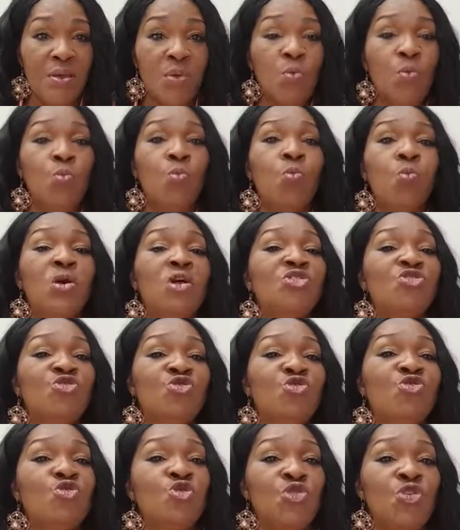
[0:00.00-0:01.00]
What
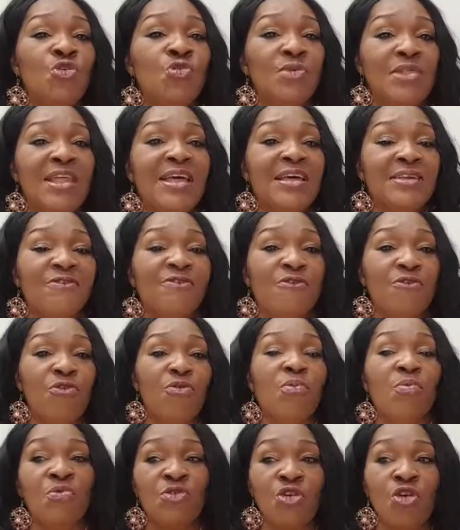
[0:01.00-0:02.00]
do you learn
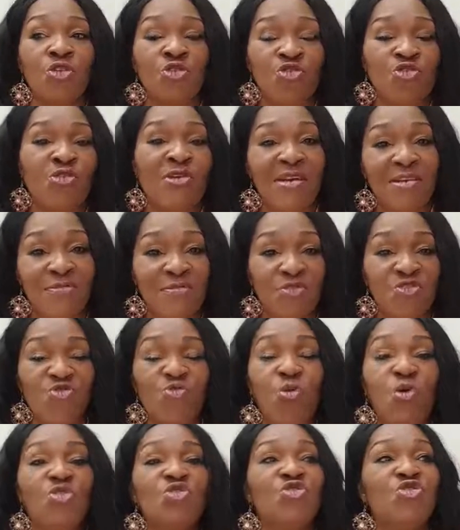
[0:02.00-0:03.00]
from your travels?
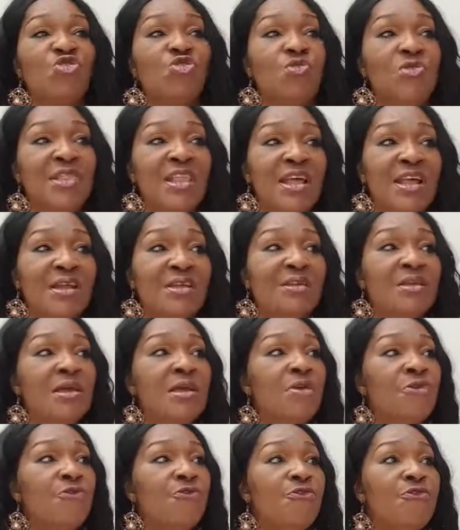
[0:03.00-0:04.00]
What do you learn
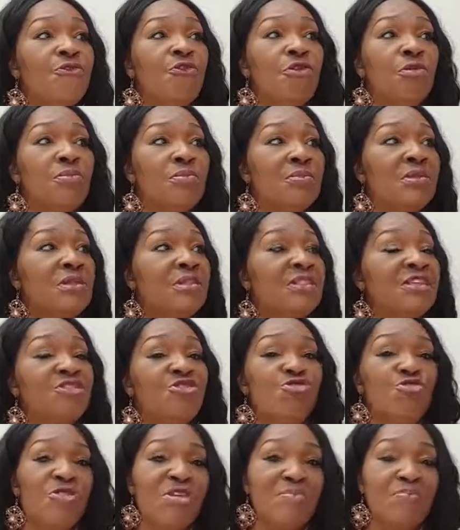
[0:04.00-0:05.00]
from the
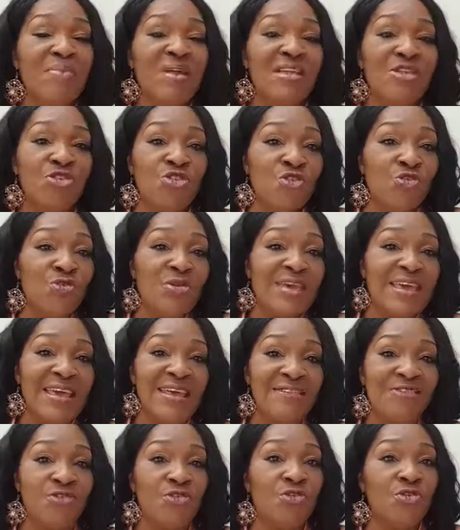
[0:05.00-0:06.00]
treatment you
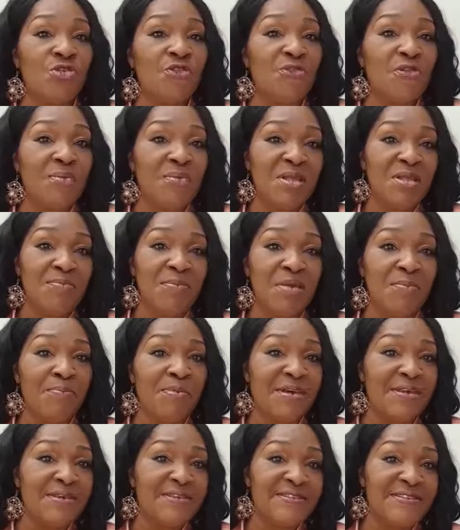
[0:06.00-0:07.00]
get or your family
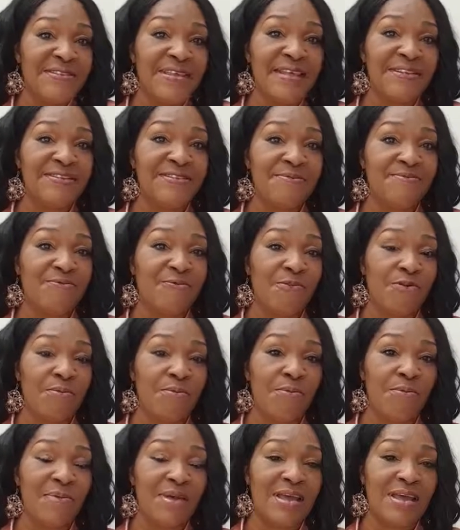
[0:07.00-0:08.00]
member is getting
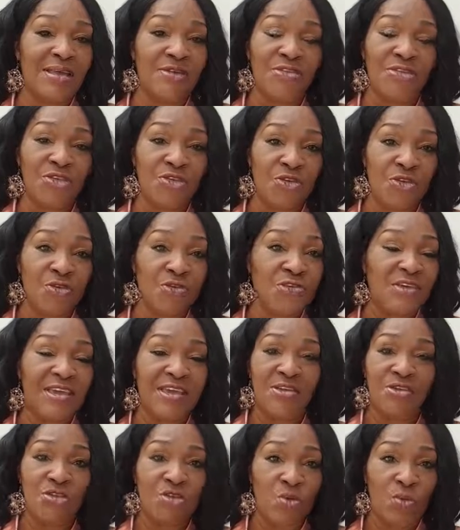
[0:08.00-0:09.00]
from the
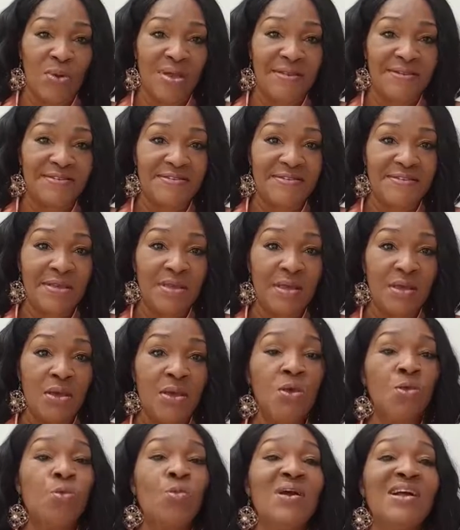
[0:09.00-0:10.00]
UK, US?
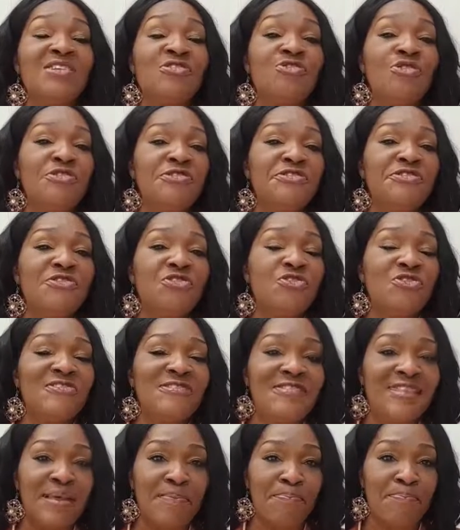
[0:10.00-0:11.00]
Why don't you
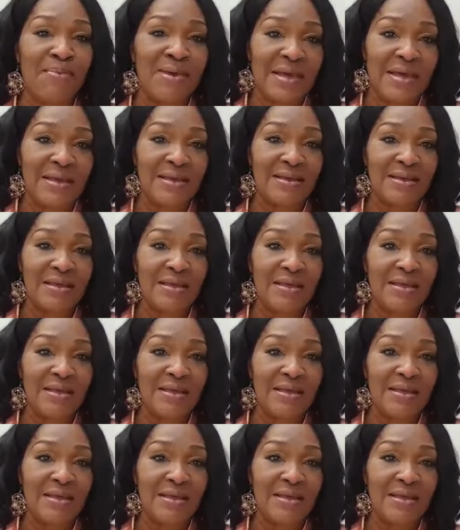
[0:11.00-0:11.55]
step back